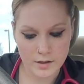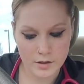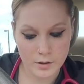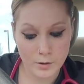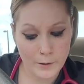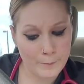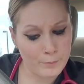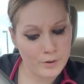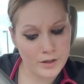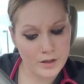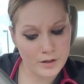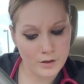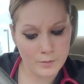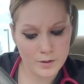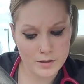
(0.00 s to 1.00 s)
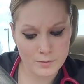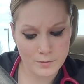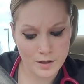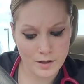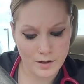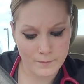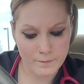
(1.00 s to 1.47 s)
You look plenty human to
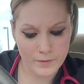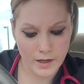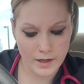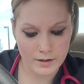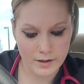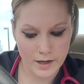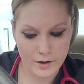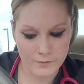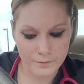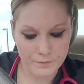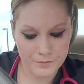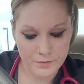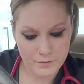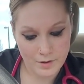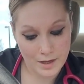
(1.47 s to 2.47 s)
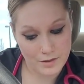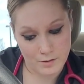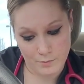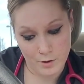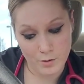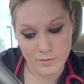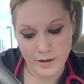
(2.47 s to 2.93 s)
me, I allowed. At the
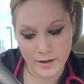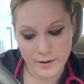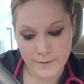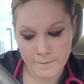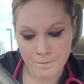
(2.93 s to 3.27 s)
moment.